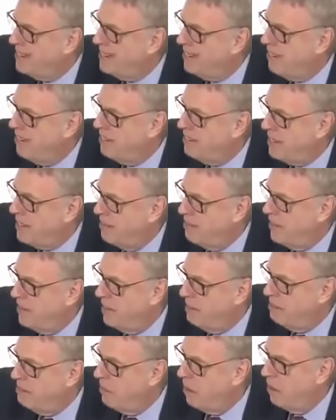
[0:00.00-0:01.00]
is there
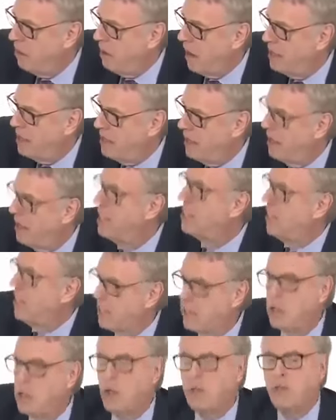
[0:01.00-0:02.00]
something more
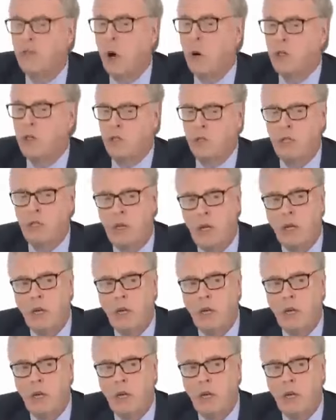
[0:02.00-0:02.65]
idealistic to look forward to?